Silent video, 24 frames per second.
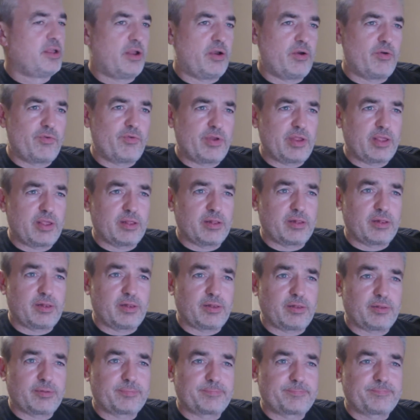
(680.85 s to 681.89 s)

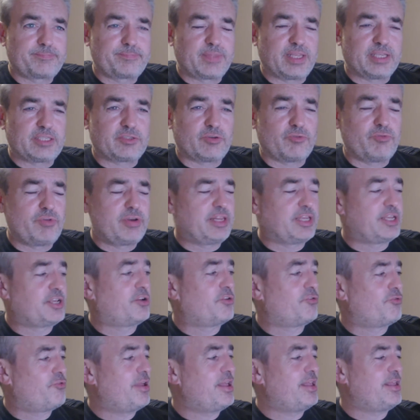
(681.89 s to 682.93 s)
really
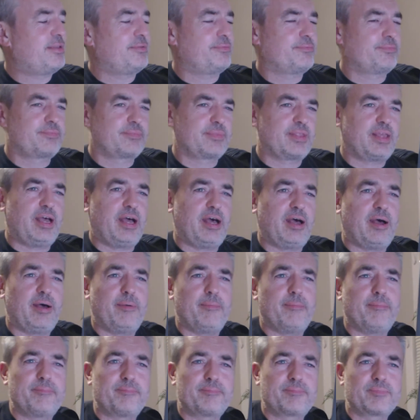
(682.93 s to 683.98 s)
great
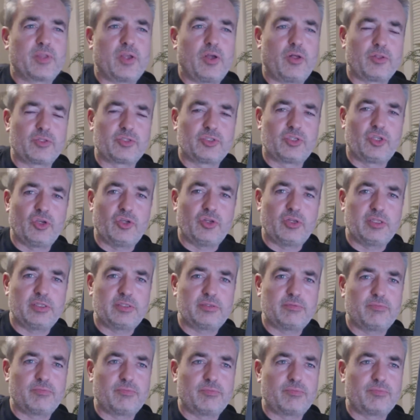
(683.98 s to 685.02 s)
alternate
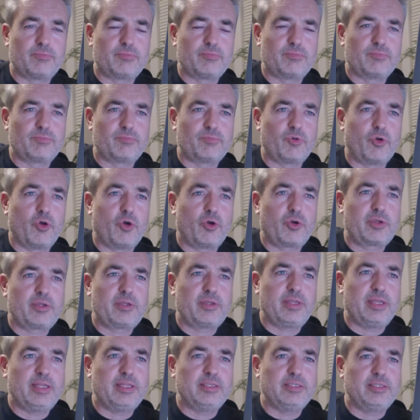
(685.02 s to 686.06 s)
rock
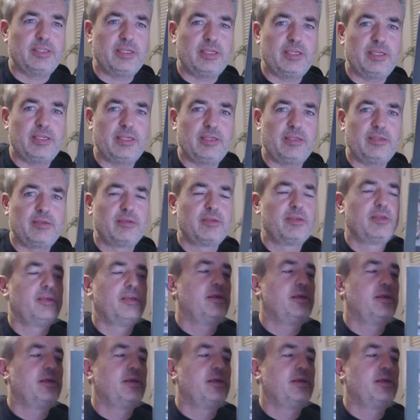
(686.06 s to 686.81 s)
indie